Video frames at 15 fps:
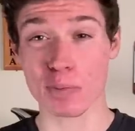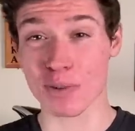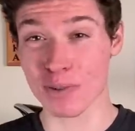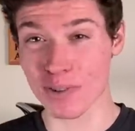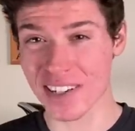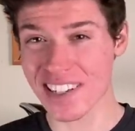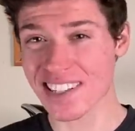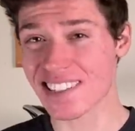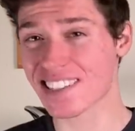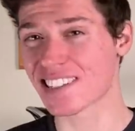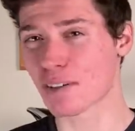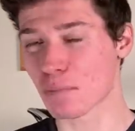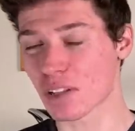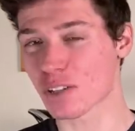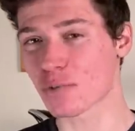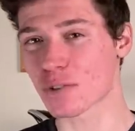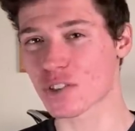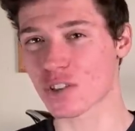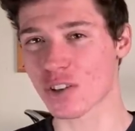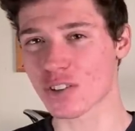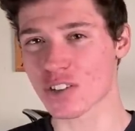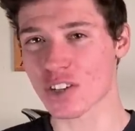pretty similar
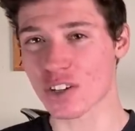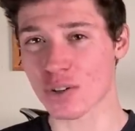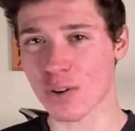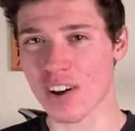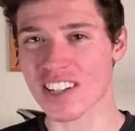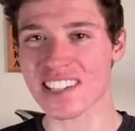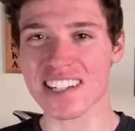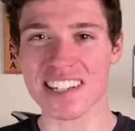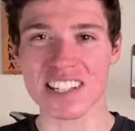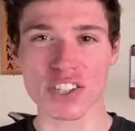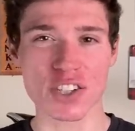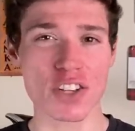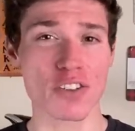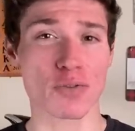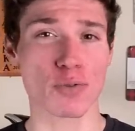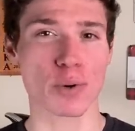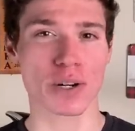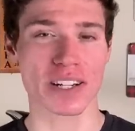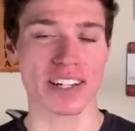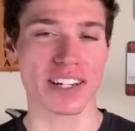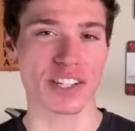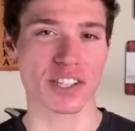results across each of the 4
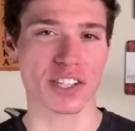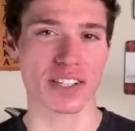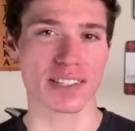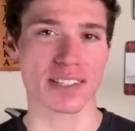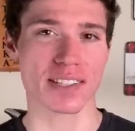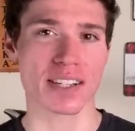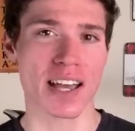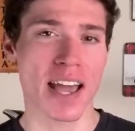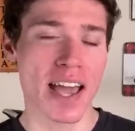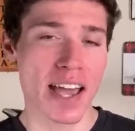conditions.